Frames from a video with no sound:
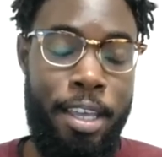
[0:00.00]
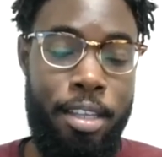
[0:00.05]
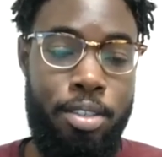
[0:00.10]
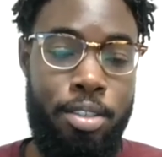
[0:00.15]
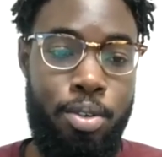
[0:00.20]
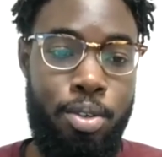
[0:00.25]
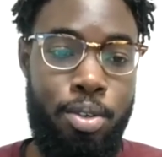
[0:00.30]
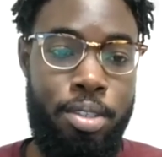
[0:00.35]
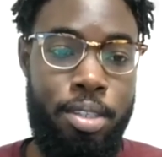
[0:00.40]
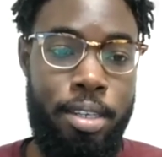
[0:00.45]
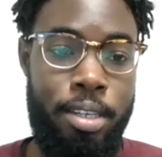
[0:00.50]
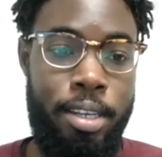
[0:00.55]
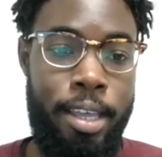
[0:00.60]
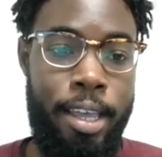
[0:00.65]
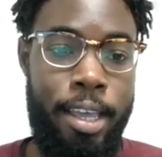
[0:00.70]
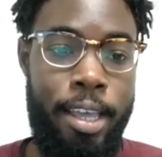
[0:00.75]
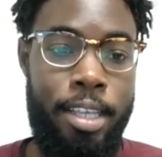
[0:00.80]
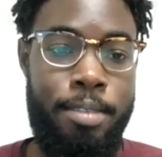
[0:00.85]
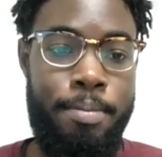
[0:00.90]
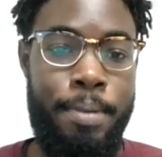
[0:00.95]
to you today
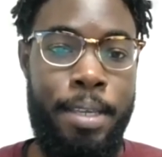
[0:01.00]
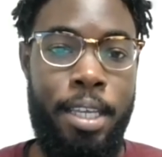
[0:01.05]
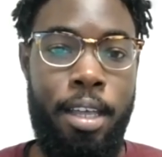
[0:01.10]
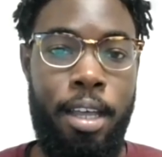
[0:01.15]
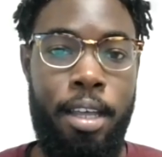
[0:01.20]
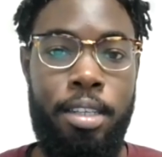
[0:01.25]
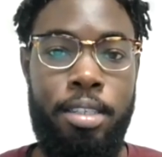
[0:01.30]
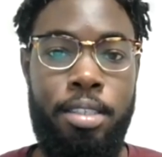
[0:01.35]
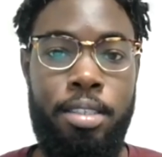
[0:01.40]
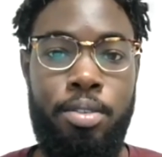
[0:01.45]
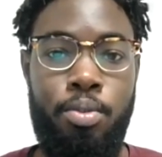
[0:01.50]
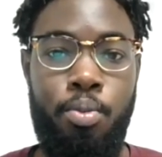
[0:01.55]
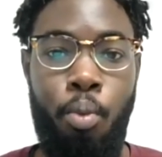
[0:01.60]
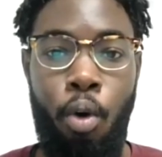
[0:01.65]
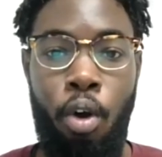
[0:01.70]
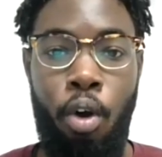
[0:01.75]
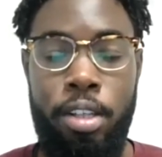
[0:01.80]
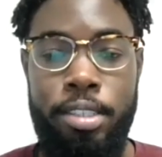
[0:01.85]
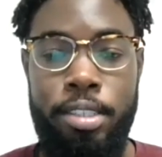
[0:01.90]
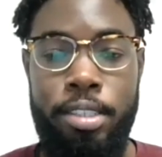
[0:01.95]
is because
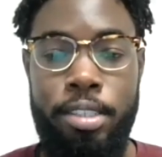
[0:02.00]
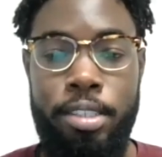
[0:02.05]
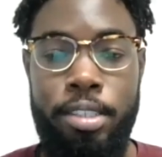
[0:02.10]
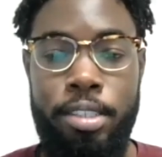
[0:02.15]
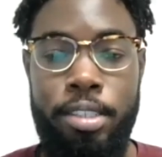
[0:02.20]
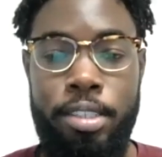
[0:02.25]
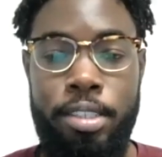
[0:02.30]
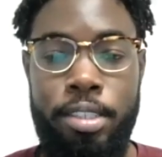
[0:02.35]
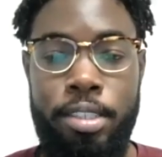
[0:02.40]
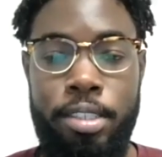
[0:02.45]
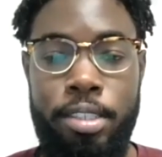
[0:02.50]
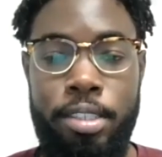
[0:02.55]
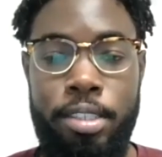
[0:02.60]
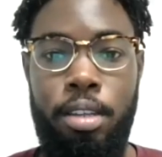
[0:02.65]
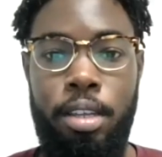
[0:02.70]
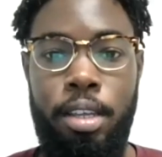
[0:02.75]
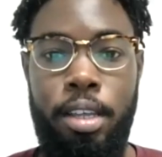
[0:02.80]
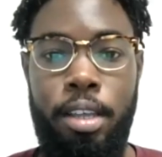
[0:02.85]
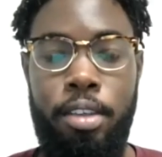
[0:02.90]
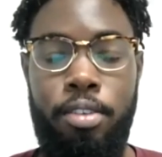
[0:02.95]
once again,